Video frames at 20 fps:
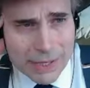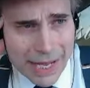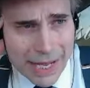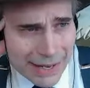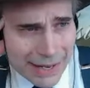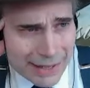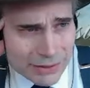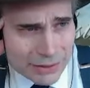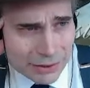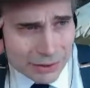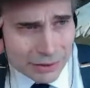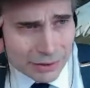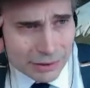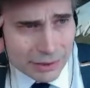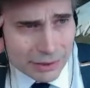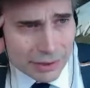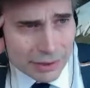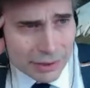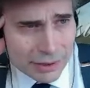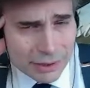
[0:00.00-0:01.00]

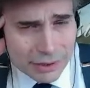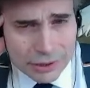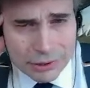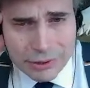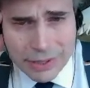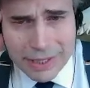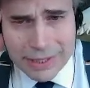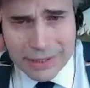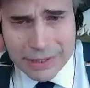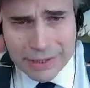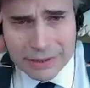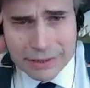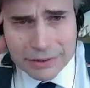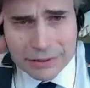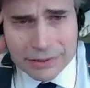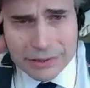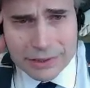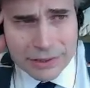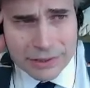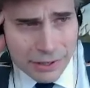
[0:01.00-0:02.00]
Nigel, her great
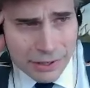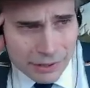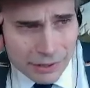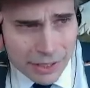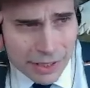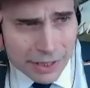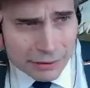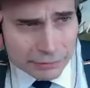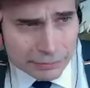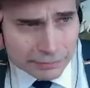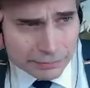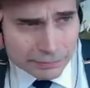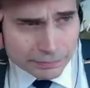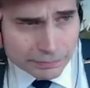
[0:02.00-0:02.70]
uncle's attorney.